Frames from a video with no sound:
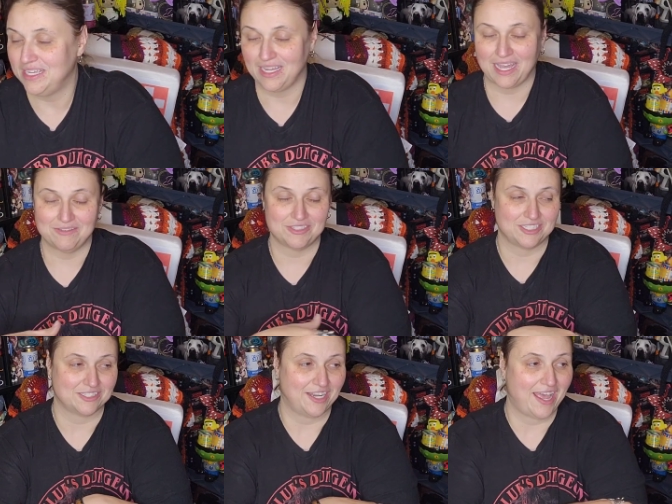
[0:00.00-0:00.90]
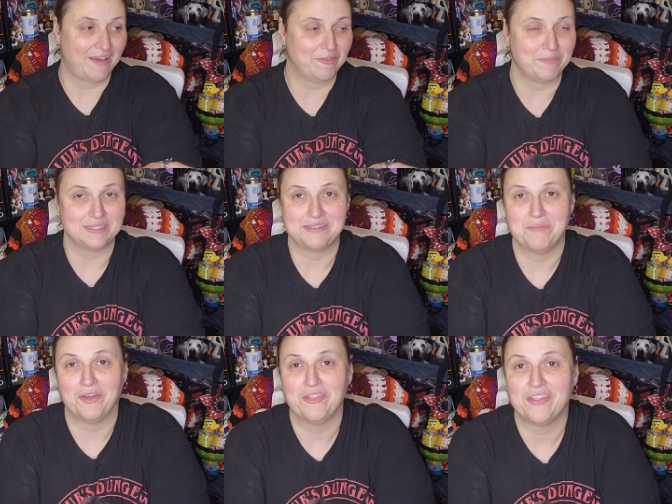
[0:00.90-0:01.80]
I was just going to have a busy
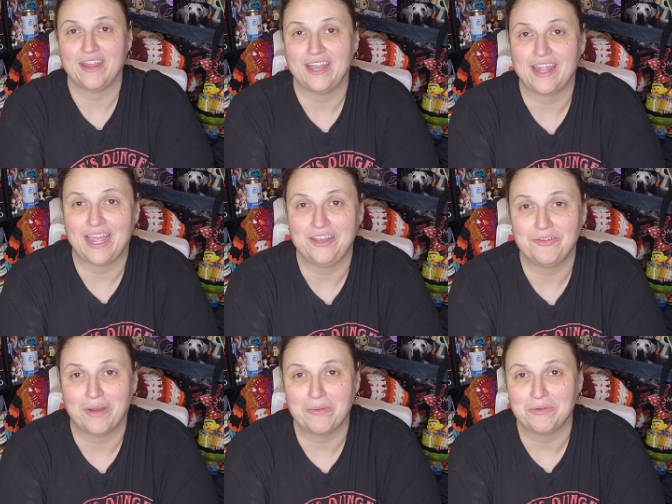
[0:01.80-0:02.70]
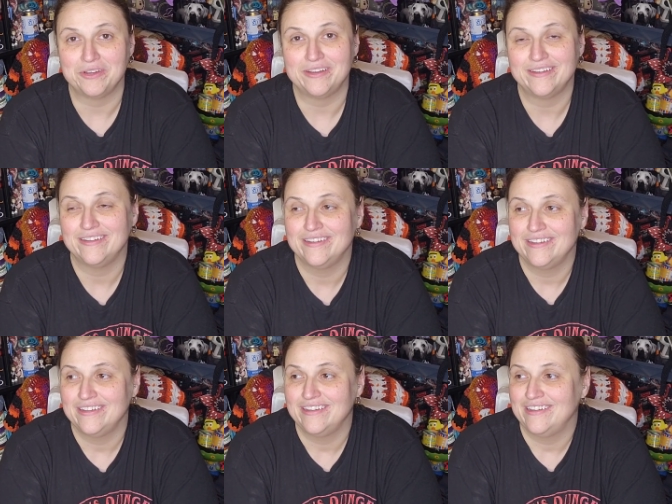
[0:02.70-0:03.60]
month and I, I knew I would.
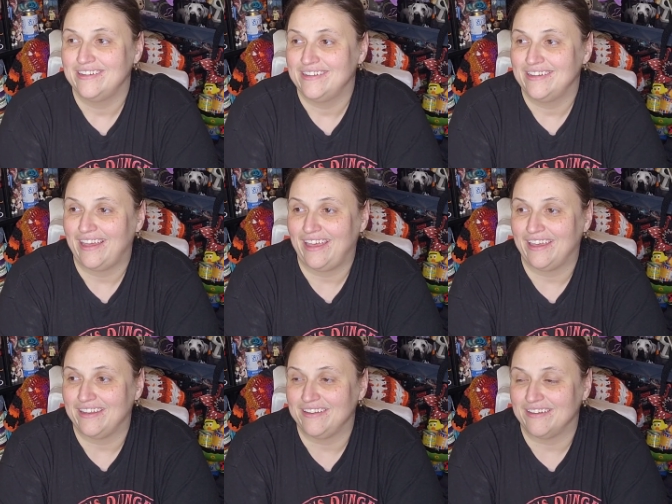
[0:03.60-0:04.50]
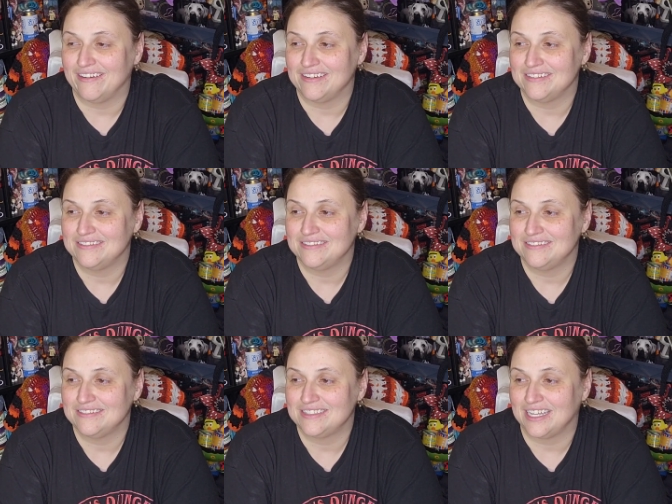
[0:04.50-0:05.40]
And uh,
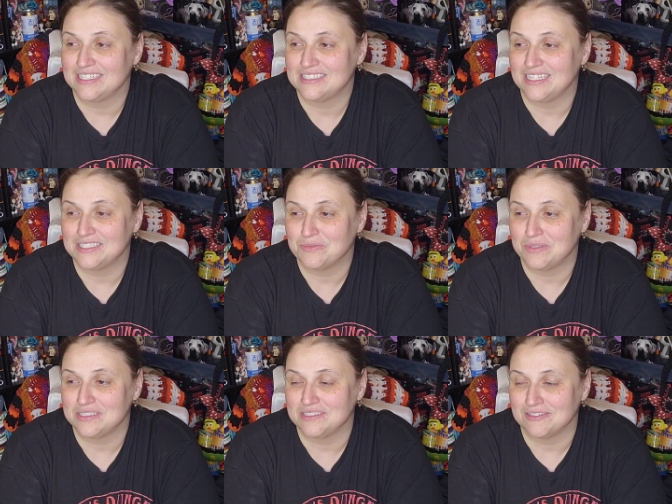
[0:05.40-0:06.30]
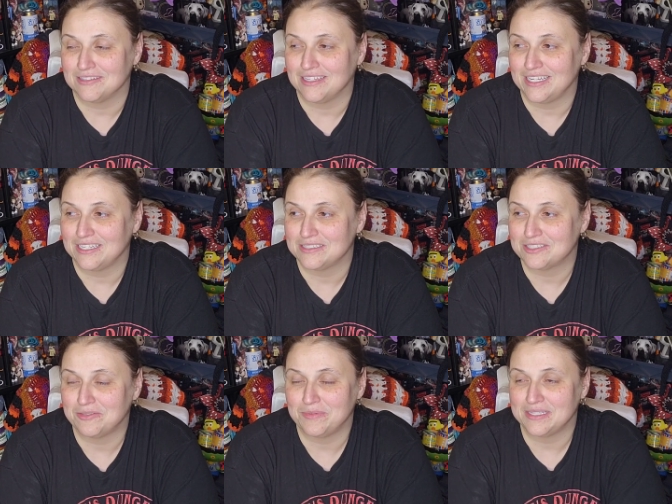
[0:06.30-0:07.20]
that's that's what it's looking like. It's
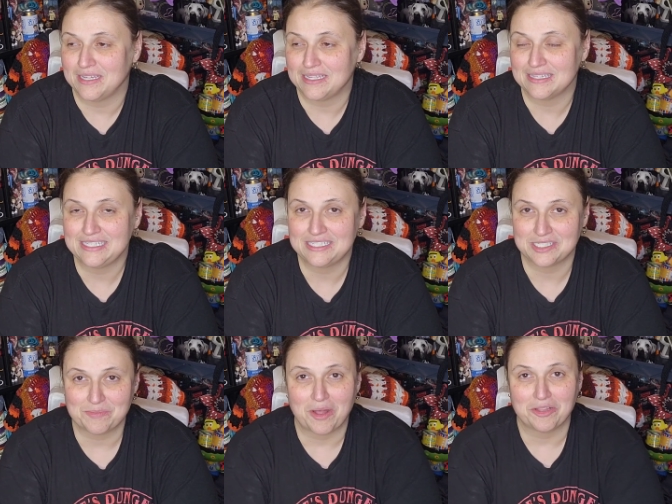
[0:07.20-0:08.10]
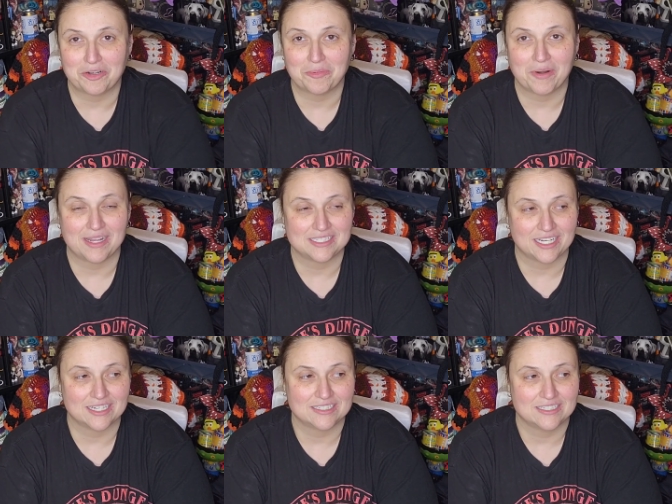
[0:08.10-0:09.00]
going to be at least a smaller
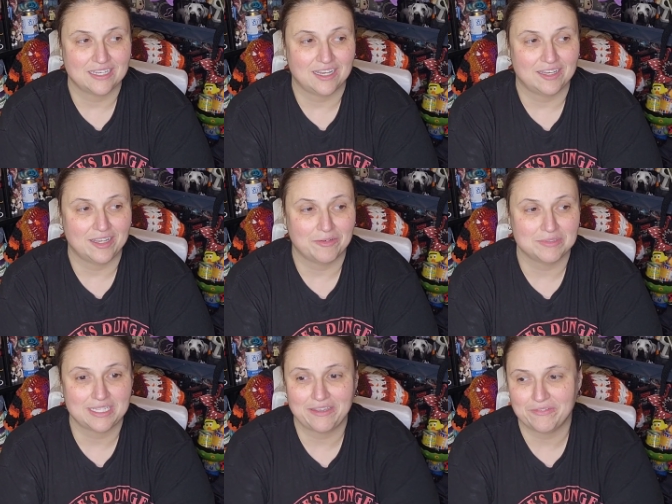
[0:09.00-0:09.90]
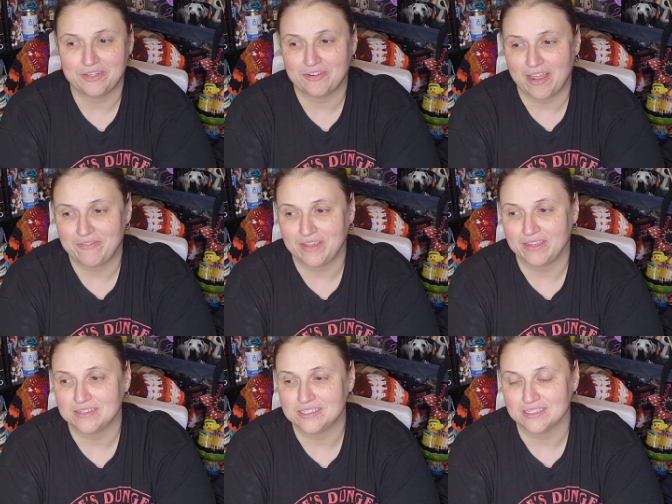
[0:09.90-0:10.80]
project. Uh, and with David
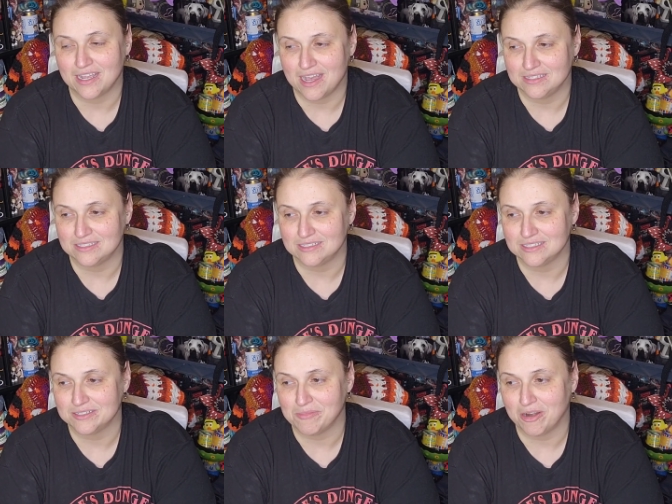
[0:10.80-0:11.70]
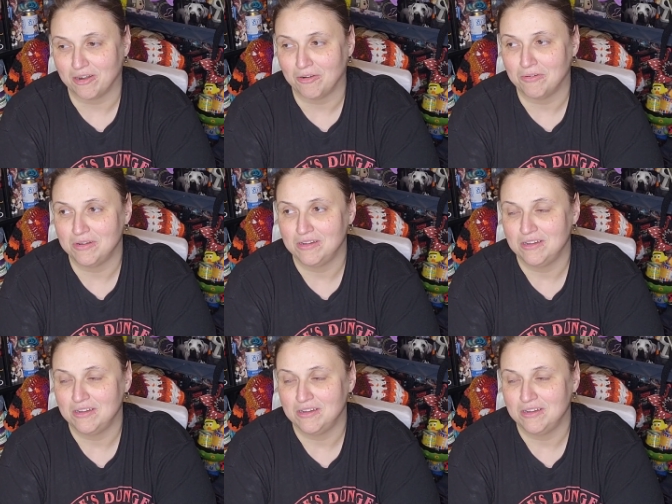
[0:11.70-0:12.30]
driving to the concert tomorrow,